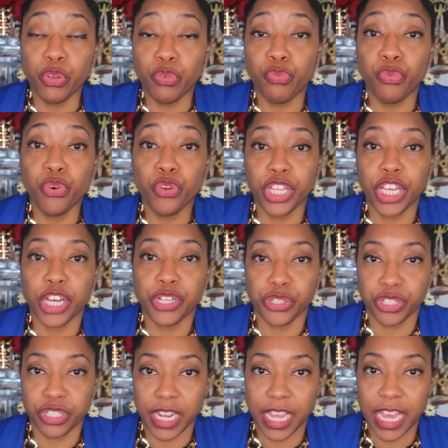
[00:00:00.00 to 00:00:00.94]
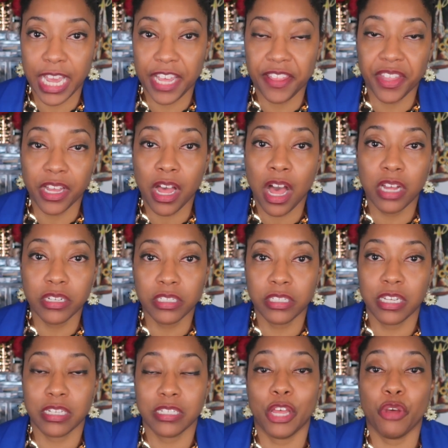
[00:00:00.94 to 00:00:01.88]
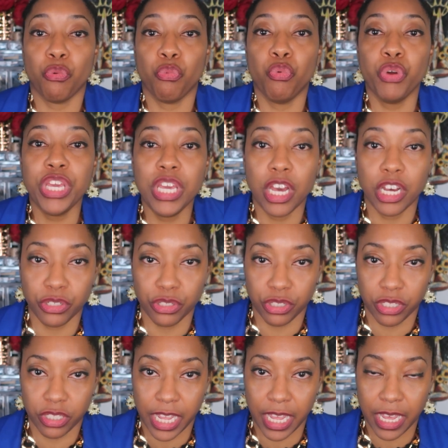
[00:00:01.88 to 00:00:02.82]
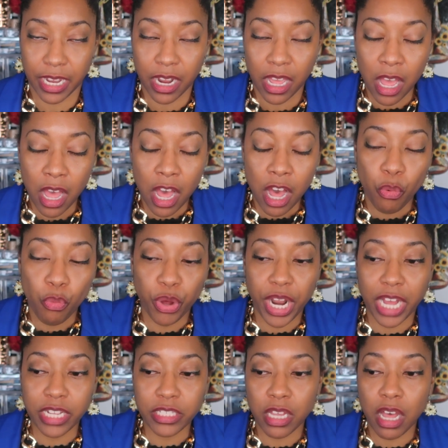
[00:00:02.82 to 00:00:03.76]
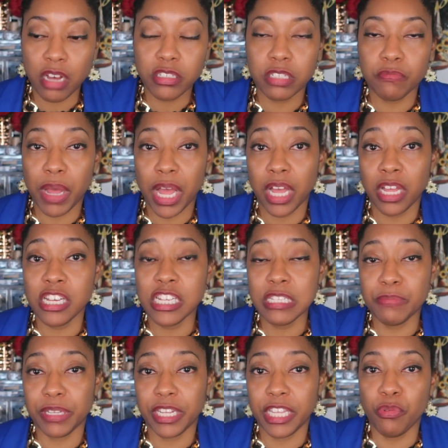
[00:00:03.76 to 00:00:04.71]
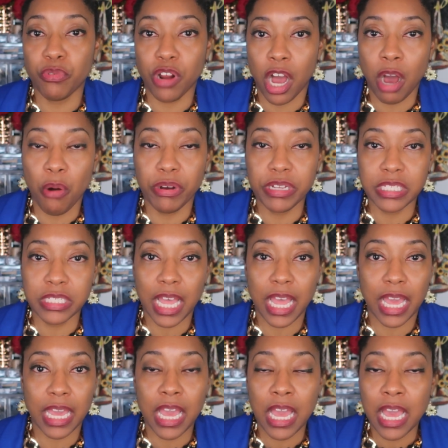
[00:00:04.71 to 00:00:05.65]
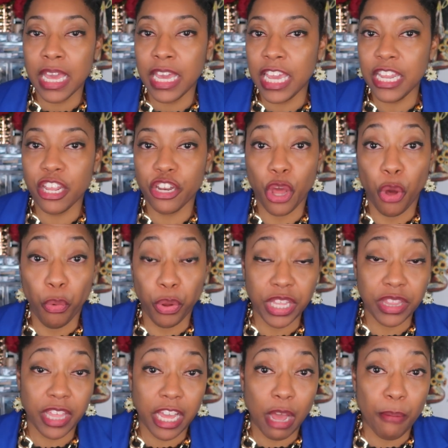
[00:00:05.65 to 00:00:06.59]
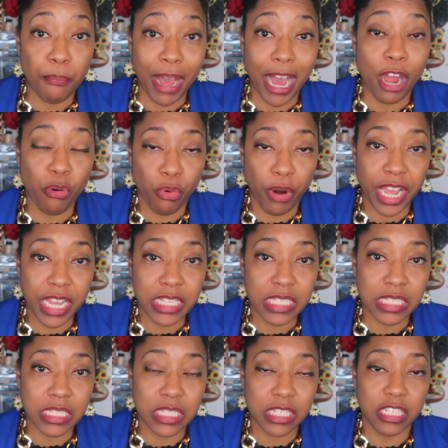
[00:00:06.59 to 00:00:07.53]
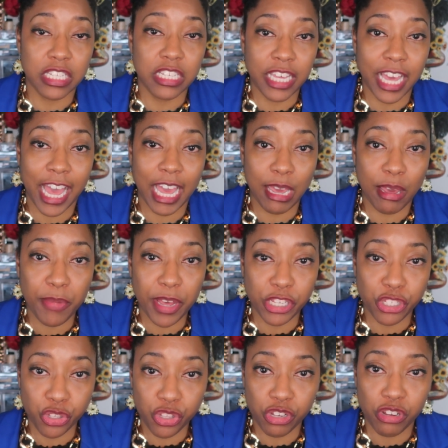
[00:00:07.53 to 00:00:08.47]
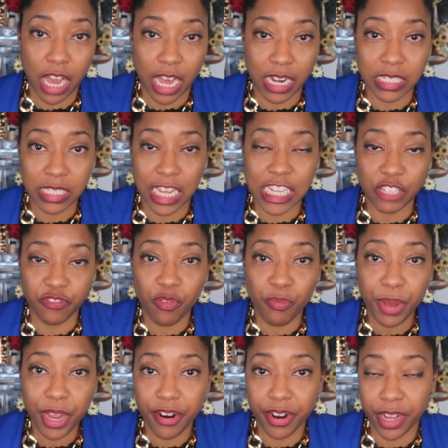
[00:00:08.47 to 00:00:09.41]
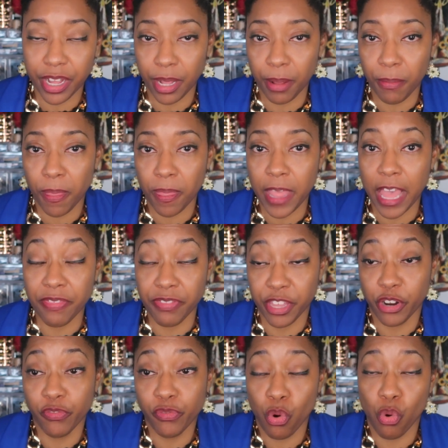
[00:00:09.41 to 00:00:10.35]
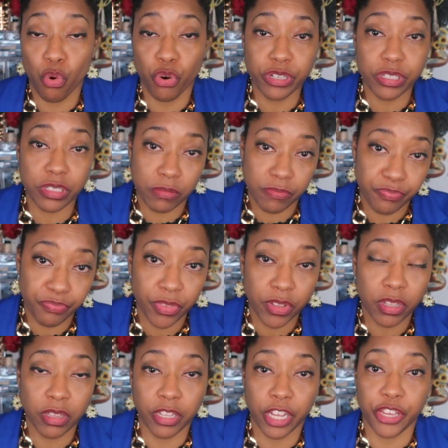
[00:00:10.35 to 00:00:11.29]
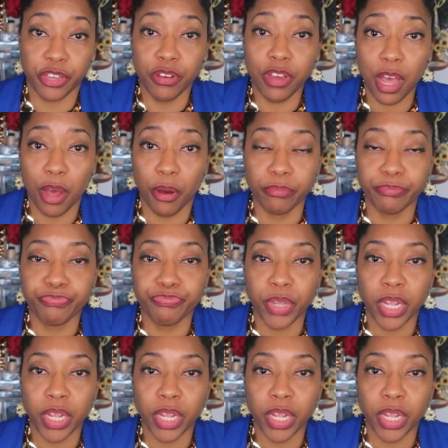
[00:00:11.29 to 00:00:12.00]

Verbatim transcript: fully understand in the context that we understand. When I talked to my husband, he would always say he didn't know anything about race until he came to the United States of America. And then of course, there you go.